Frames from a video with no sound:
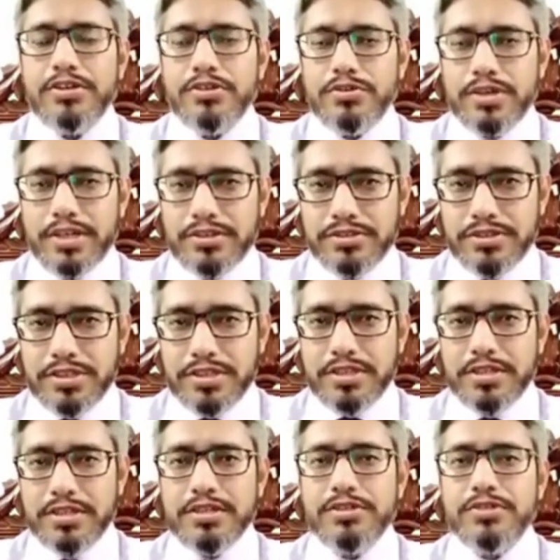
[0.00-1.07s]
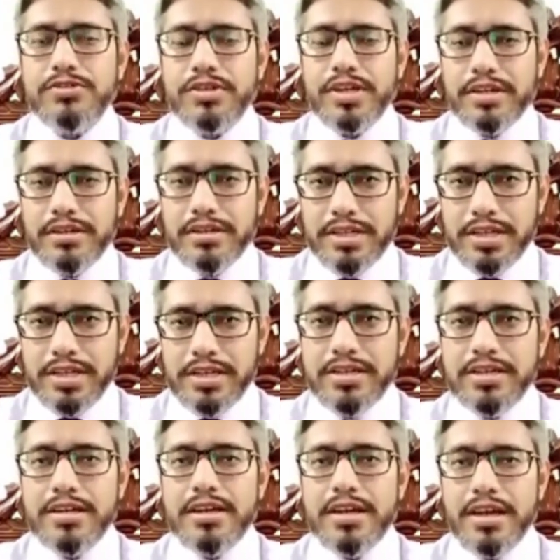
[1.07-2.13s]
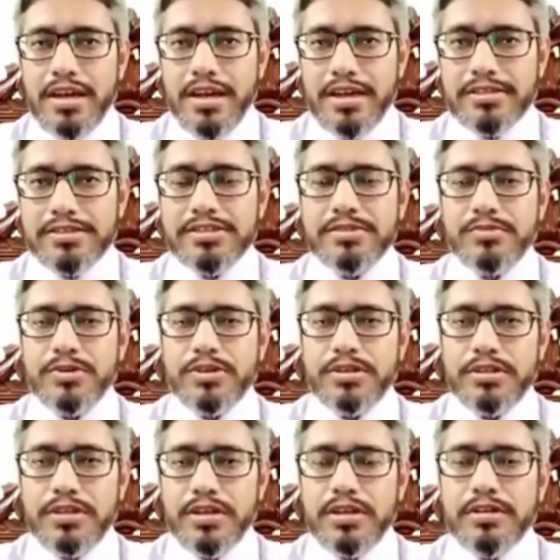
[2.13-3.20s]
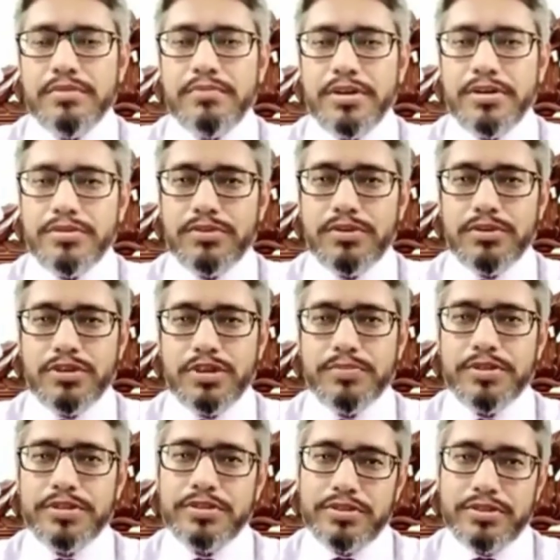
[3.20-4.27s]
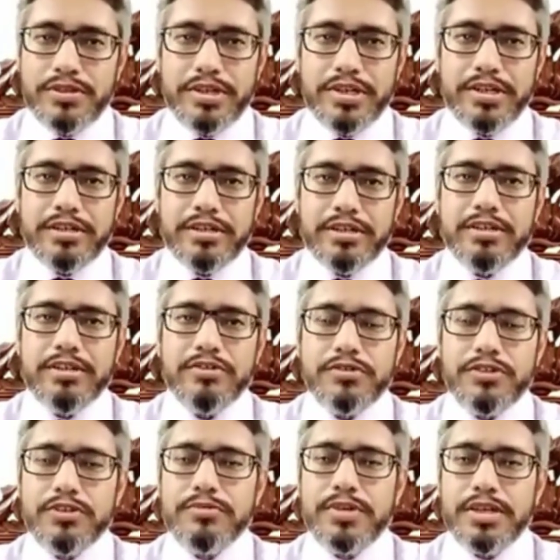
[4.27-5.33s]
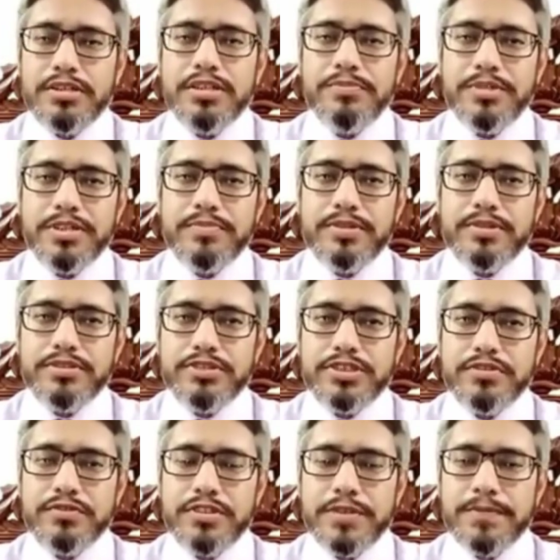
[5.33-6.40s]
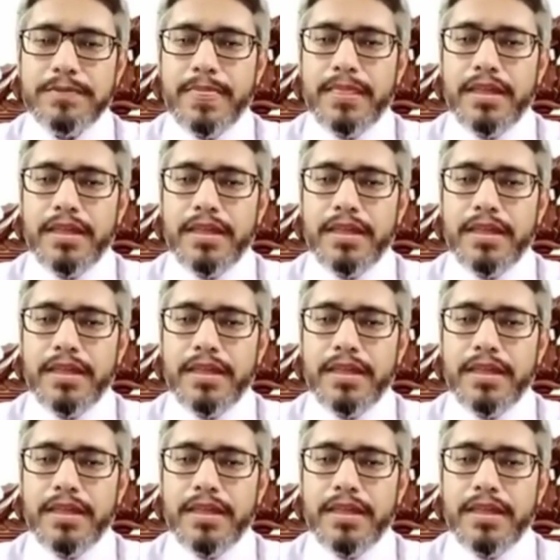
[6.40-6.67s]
You can see, you can read as the model, but do not copy the content from other people's CV.